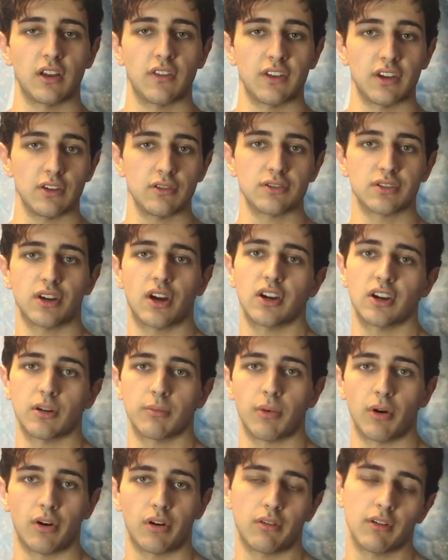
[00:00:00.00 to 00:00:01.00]
and then use it on your
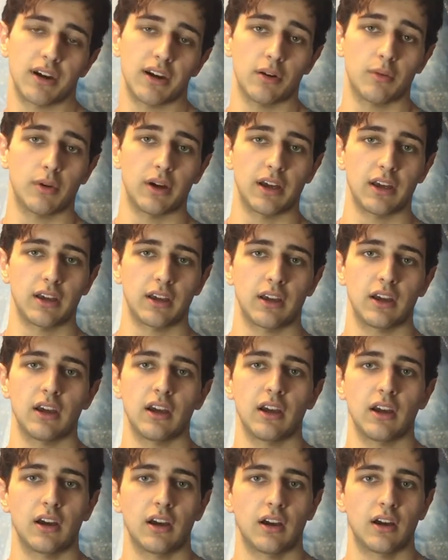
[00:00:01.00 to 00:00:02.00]
opponent right
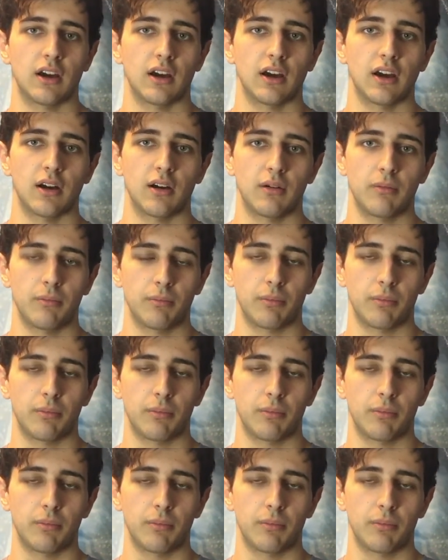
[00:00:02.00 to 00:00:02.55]
away.